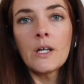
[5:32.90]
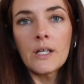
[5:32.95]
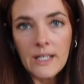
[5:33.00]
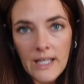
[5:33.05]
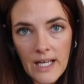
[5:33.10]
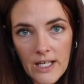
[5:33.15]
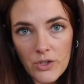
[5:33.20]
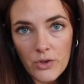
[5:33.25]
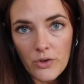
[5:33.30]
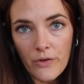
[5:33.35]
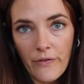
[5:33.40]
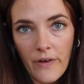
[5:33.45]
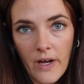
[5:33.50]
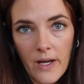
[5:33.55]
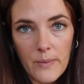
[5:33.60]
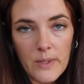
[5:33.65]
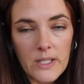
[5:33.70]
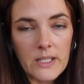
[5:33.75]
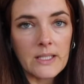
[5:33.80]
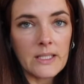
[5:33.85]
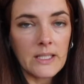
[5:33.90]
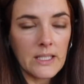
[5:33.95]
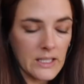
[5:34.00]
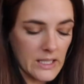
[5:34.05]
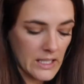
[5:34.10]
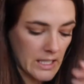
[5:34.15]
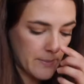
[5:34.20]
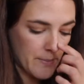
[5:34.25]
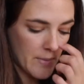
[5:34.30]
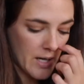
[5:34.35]
natural fibers
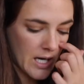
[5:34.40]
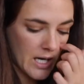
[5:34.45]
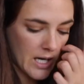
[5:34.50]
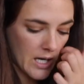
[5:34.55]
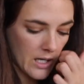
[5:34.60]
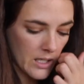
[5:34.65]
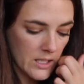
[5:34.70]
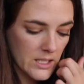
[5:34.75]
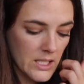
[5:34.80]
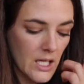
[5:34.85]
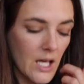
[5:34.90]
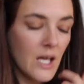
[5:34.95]
in my house.